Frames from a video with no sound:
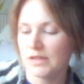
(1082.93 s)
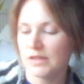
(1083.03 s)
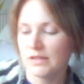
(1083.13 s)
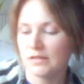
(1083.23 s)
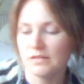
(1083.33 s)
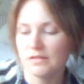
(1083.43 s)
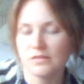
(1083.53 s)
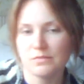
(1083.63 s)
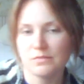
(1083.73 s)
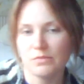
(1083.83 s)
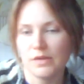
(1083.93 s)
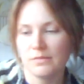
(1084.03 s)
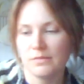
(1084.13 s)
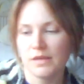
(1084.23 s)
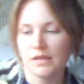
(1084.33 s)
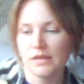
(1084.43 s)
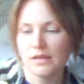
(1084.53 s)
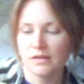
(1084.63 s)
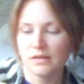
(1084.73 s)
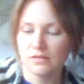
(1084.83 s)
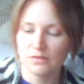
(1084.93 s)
this is what I make, and it's